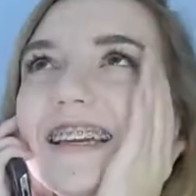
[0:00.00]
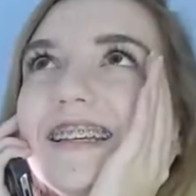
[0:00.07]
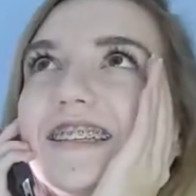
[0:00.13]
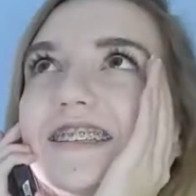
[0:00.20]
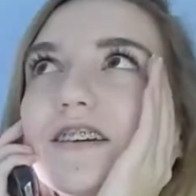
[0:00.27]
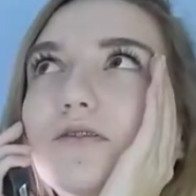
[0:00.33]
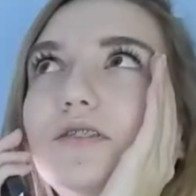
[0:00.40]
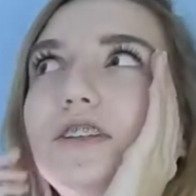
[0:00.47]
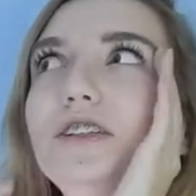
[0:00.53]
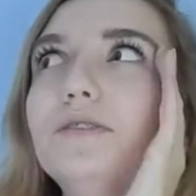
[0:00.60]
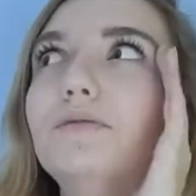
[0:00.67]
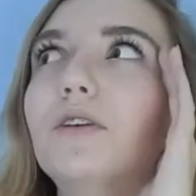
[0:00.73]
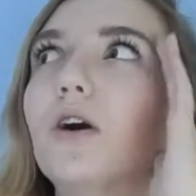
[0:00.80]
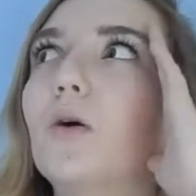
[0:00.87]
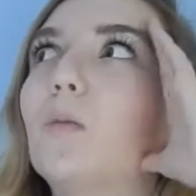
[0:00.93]
he's so
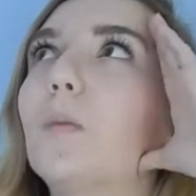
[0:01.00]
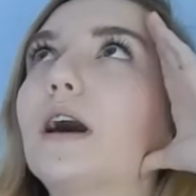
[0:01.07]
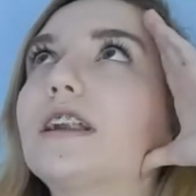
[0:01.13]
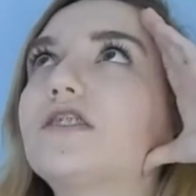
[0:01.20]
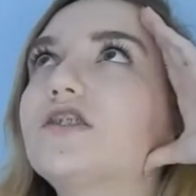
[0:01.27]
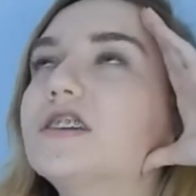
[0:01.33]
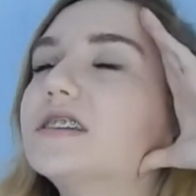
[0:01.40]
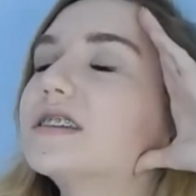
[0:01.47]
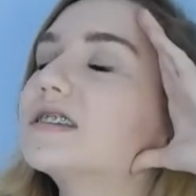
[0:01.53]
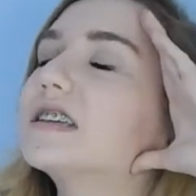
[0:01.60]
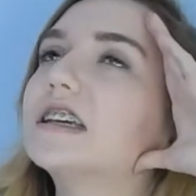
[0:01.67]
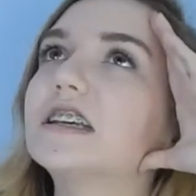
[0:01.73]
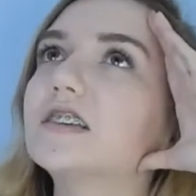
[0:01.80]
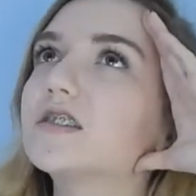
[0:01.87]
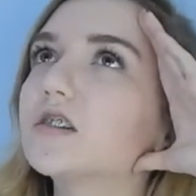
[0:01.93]
cute. Oh my Jesus,
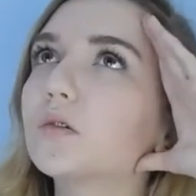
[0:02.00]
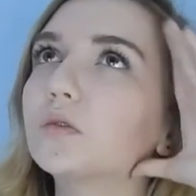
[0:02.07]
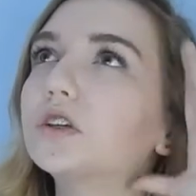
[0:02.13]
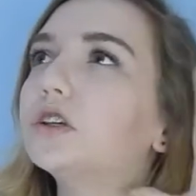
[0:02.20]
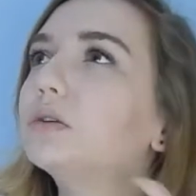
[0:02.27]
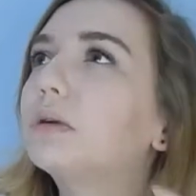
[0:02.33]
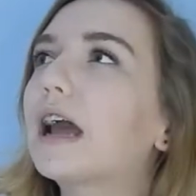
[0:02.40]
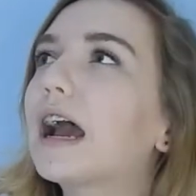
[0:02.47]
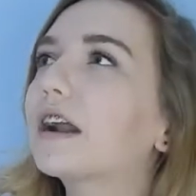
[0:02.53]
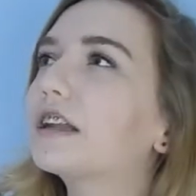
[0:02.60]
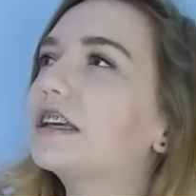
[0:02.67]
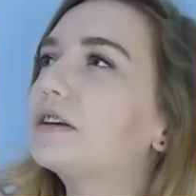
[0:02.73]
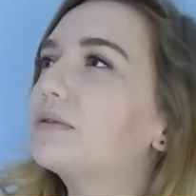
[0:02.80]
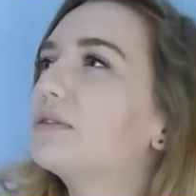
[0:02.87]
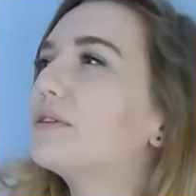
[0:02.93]
he is so cute. How do
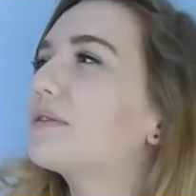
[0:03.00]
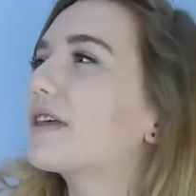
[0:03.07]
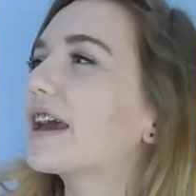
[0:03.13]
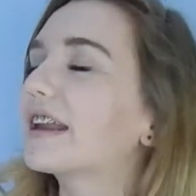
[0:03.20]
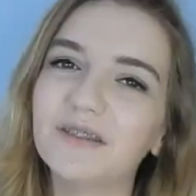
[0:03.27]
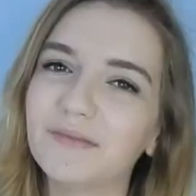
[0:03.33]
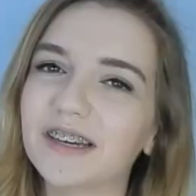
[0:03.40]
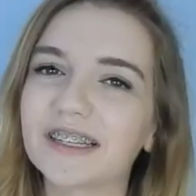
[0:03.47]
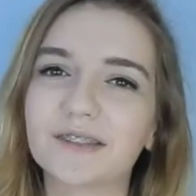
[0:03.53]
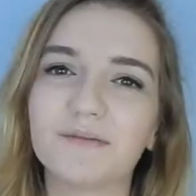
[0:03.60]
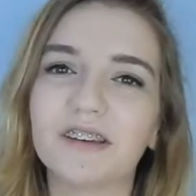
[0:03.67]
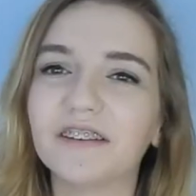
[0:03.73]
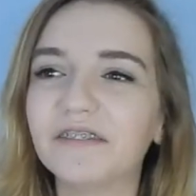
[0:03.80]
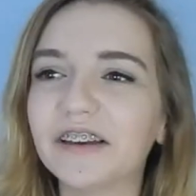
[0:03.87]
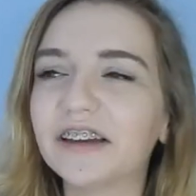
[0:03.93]
you do that? He makes
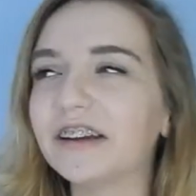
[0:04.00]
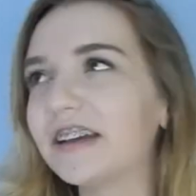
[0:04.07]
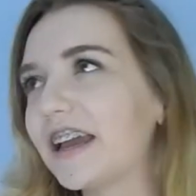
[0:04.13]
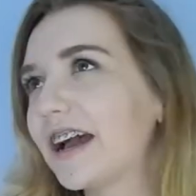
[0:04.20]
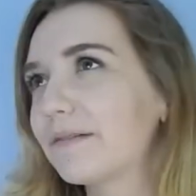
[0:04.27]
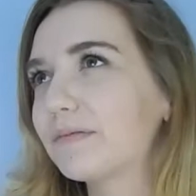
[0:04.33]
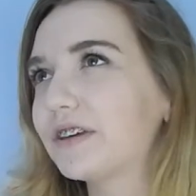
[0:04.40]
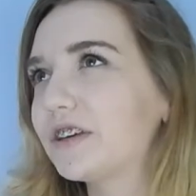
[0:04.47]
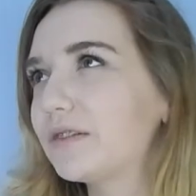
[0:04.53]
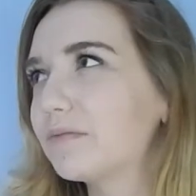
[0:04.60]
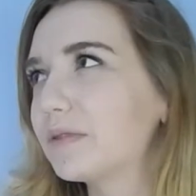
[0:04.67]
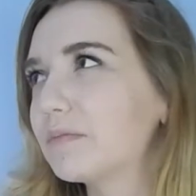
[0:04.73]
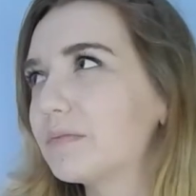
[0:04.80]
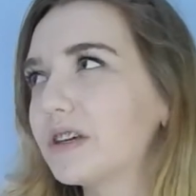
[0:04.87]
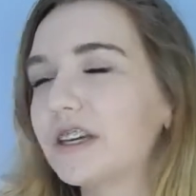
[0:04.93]
me a very happy
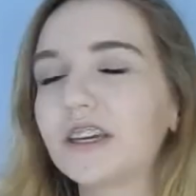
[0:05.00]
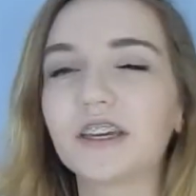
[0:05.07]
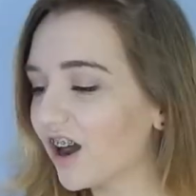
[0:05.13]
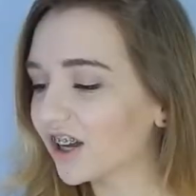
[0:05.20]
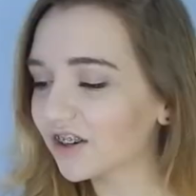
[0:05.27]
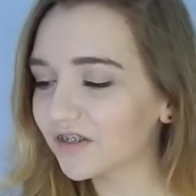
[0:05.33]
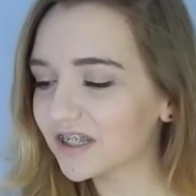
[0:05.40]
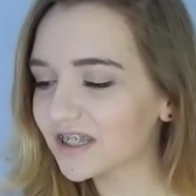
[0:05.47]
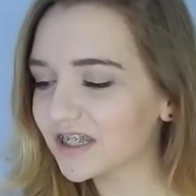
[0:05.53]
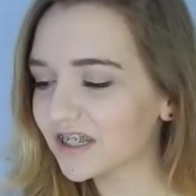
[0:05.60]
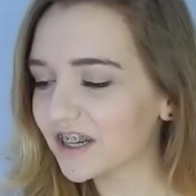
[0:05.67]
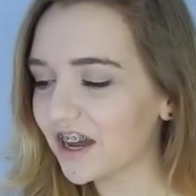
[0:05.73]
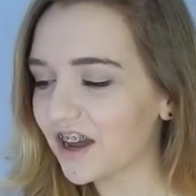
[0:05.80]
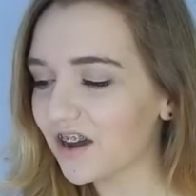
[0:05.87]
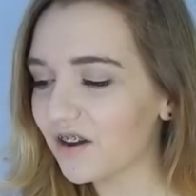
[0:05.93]
human being. Hunter wants to
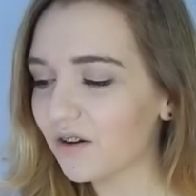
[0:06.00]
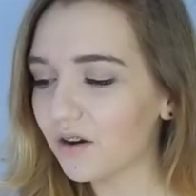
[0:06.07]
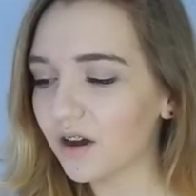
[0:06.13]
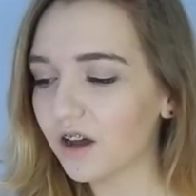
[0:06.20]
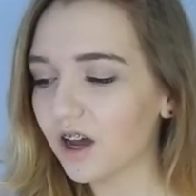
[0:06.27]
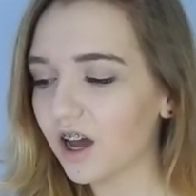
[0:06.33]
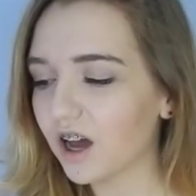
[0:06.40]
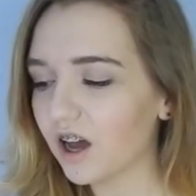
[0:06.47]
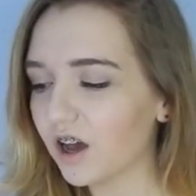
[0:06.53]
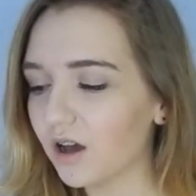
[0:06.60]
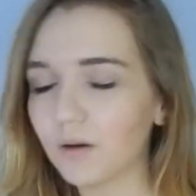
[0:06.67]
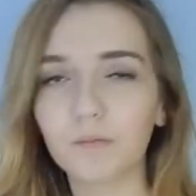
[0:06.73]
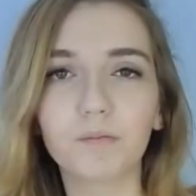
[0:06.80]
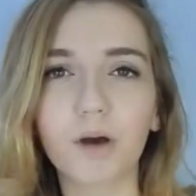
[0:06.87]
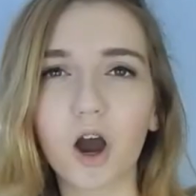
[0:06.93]
know,
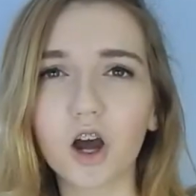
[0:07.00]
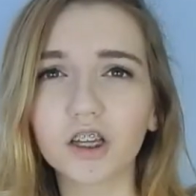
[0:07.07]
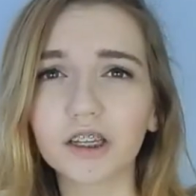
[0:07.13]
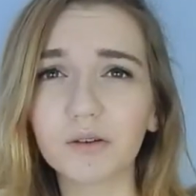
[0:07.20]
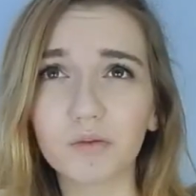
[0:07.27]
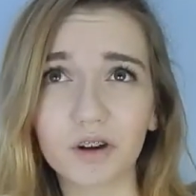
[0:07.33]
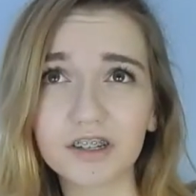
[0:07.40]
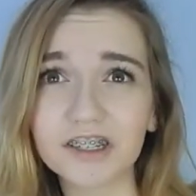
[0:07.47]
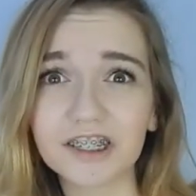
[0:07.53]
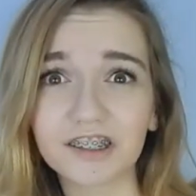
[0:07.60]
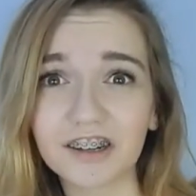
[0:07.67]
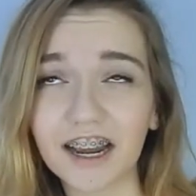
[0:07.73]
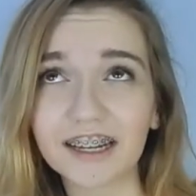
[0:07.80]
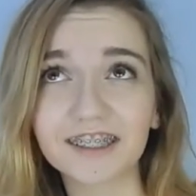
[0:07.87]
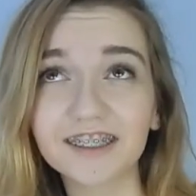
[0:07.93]
Polly want a
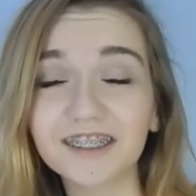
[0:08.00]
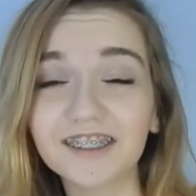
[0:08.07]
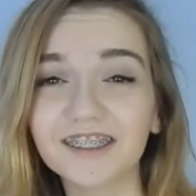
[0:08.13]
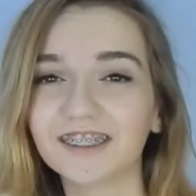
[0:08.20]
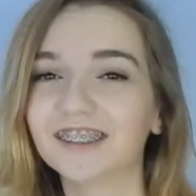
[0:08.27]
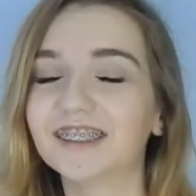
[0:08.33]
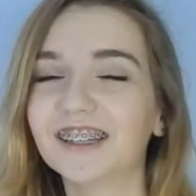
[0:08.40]
cracker?